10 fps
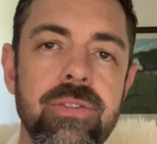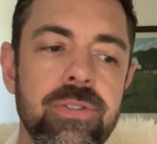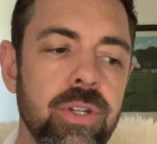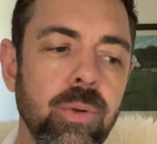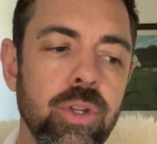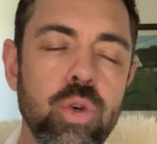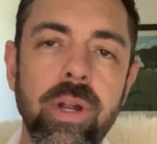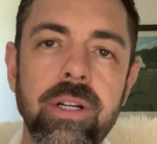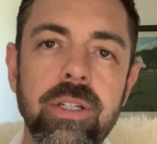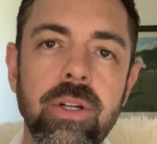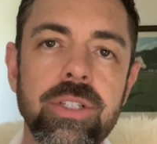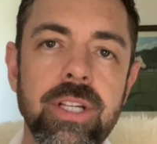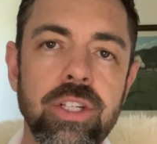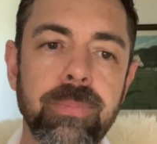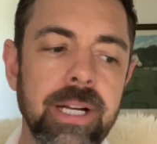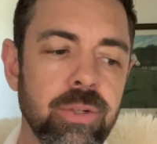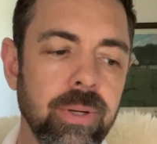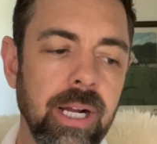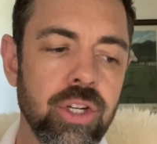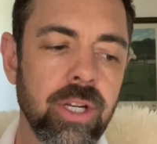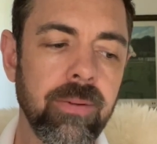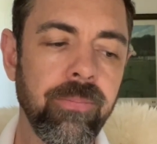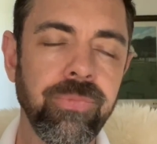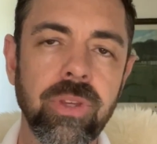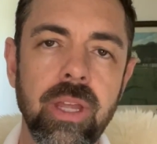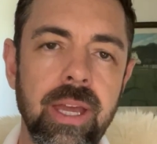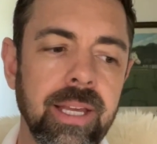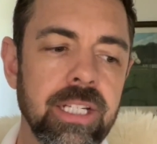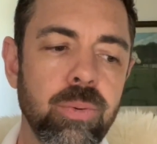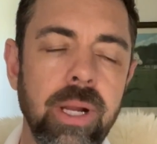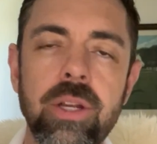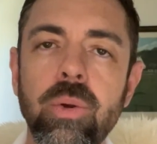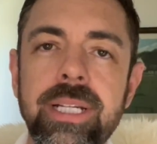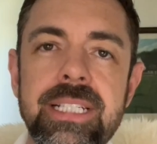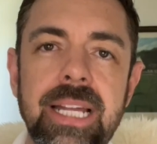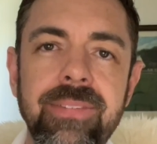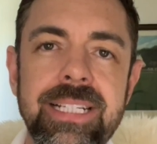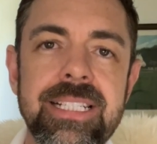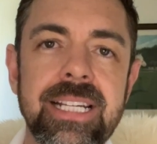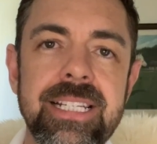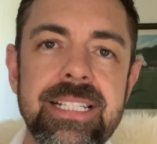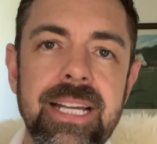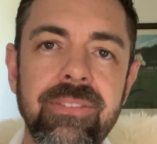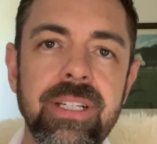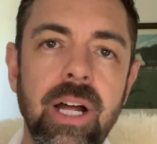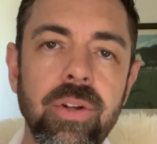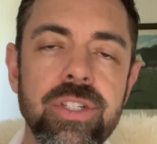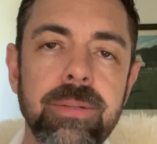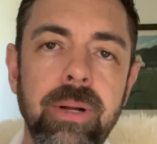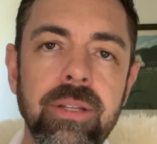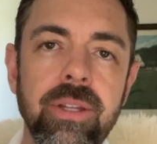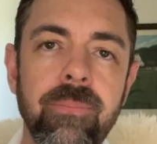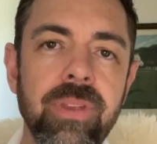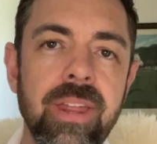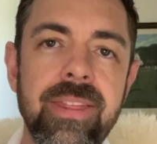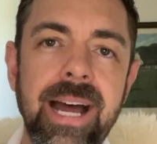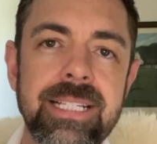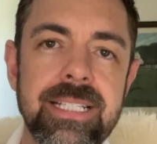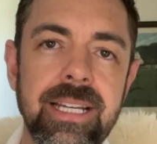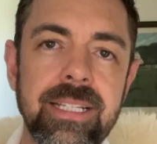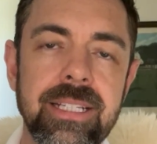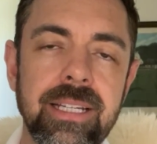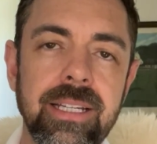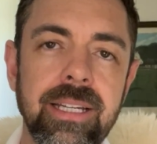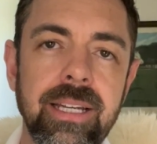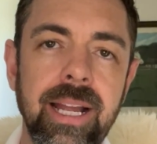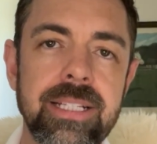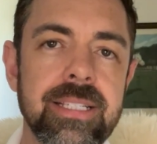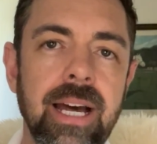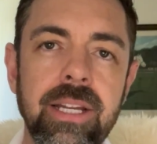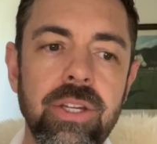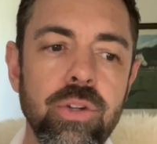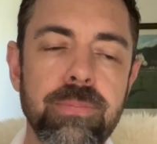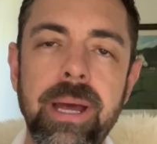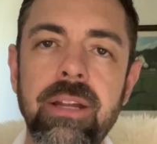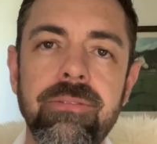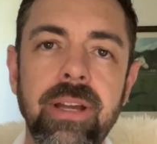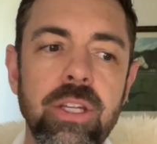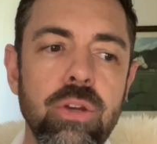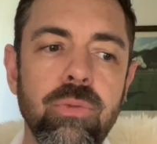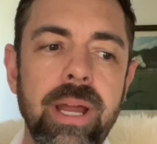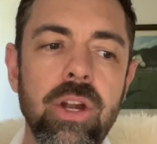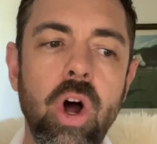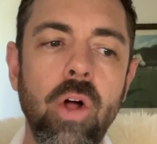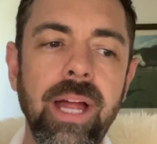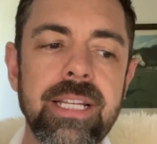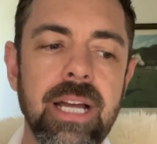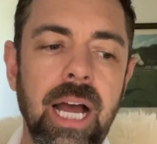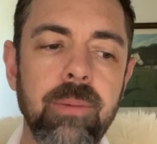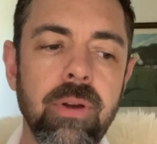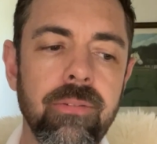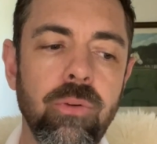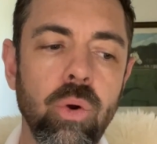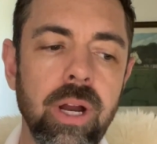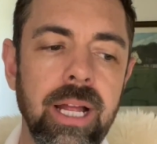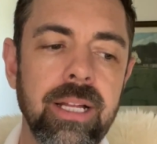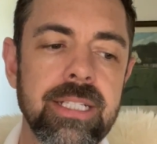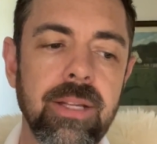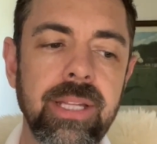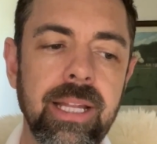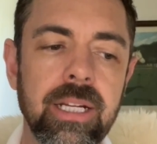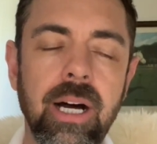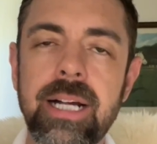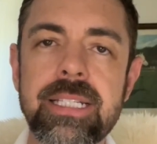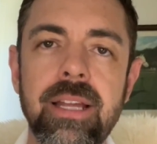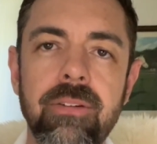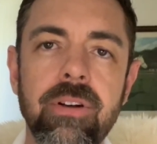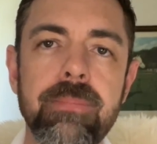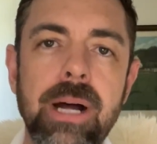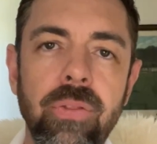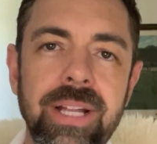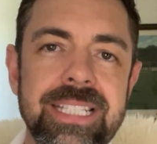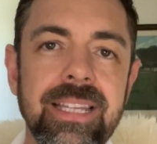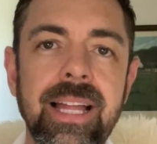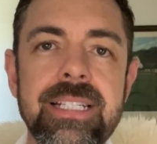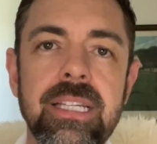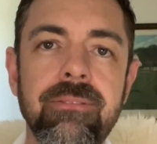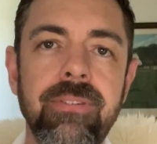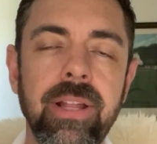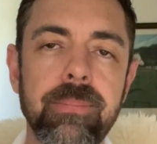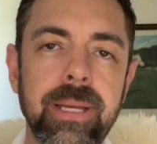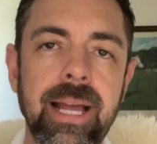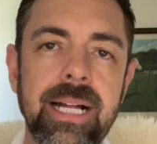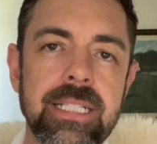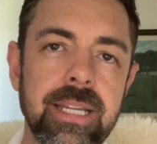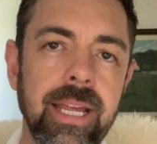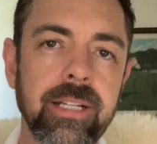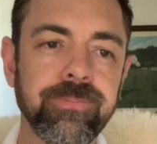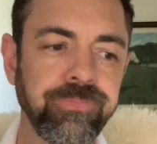to enjoy your sales price reduction. Guess what? You're only saving $67 a month. That's it. It's not a huge benefit. You've waited all that time for something that costs for an amount that's less than filling up the gas tank.